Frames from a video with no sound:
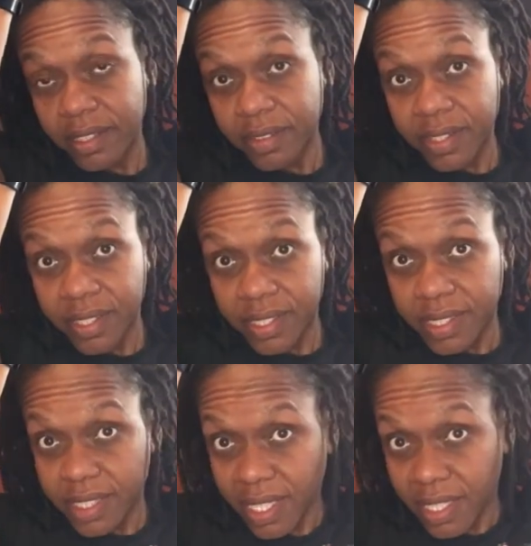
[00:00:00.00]
I'm gonna
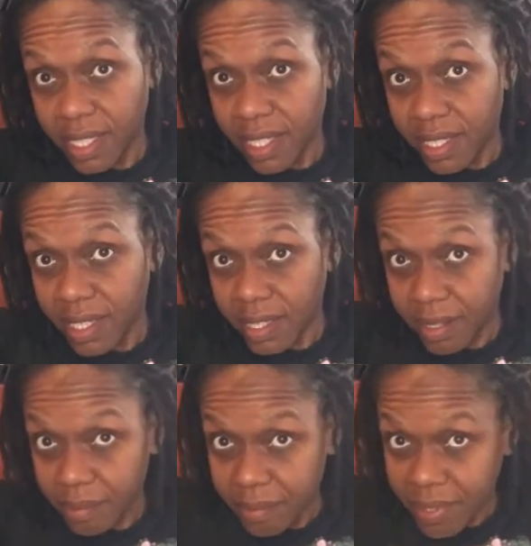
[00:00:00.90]
stand that
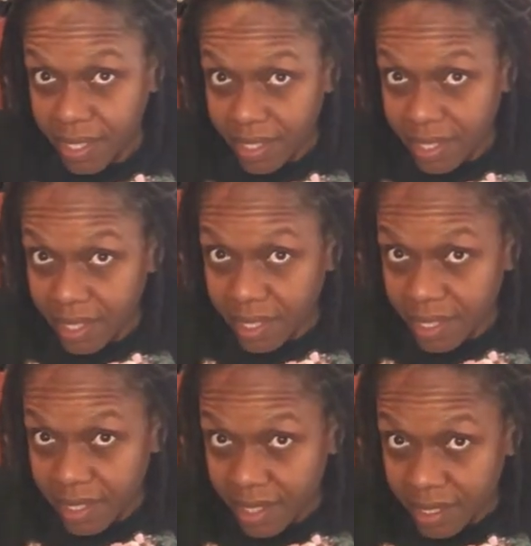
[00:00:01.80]
up,
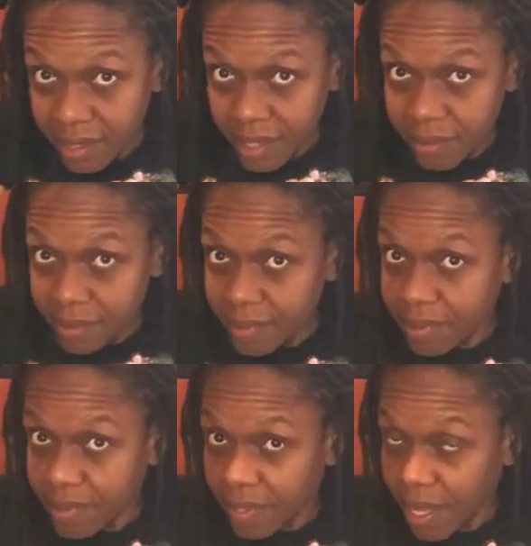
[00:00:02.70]
and I'm gonna
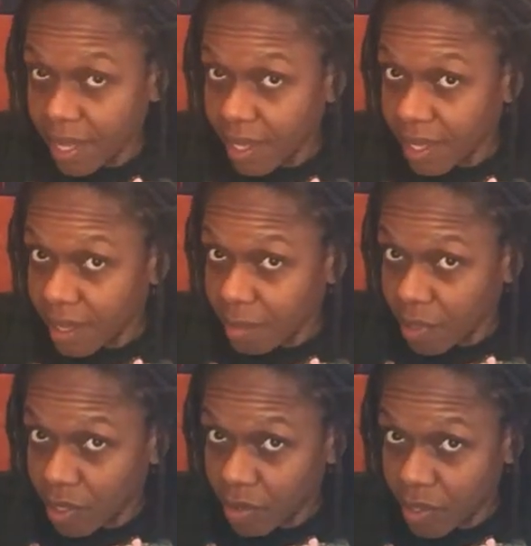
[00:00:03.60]
come
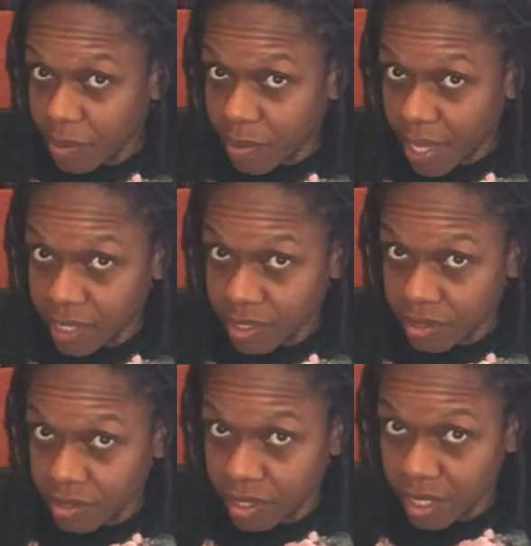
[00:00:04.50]
all the way back so you
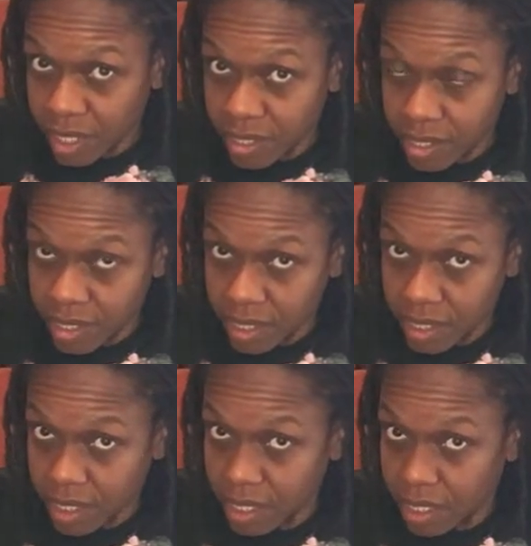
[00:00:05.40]
can kind of
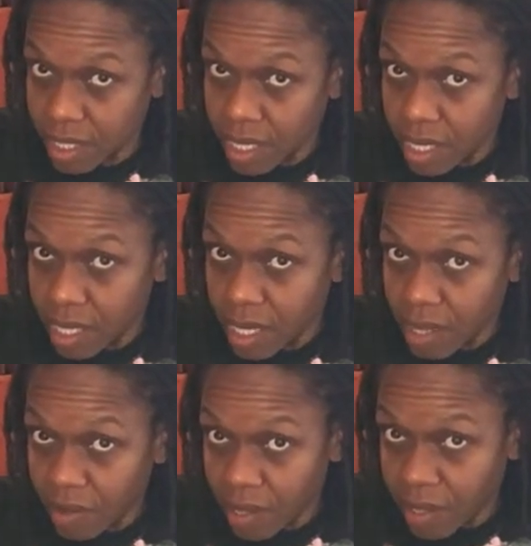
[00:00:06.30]
see
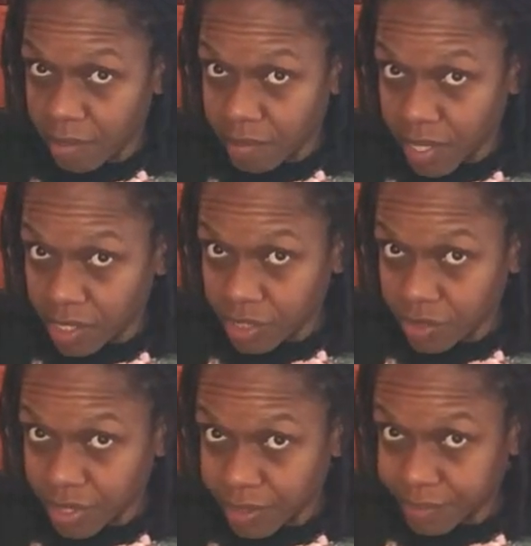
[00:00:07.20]
how I'm
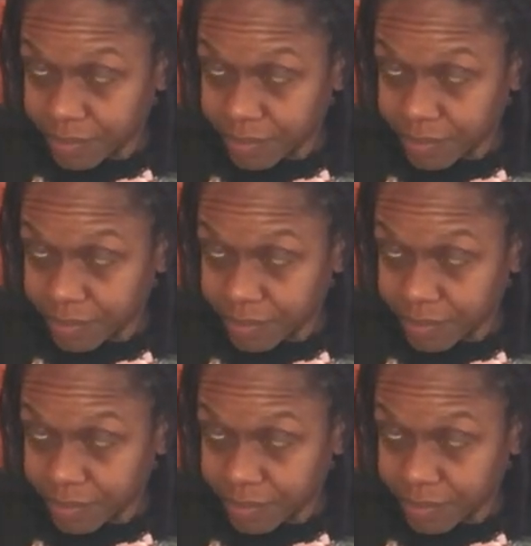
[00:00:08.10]
measuring.